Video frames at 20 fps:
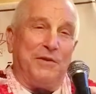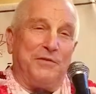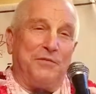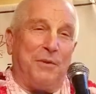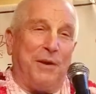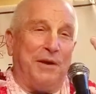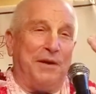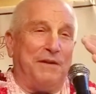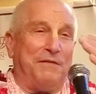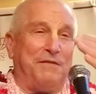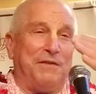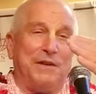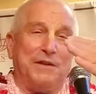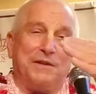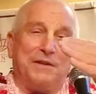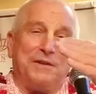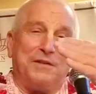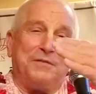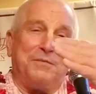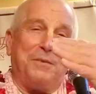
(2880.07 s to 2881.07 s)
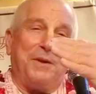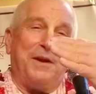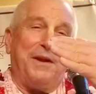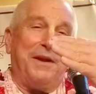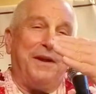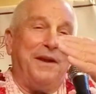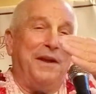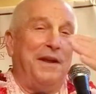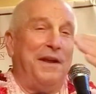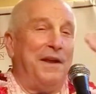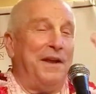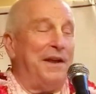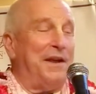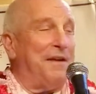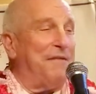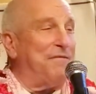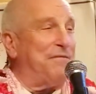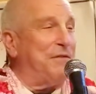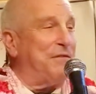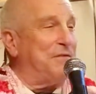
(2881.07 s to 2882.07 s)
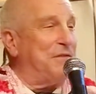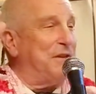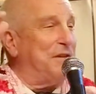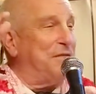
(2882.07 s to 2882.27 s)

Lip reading: 20 feet this way and 50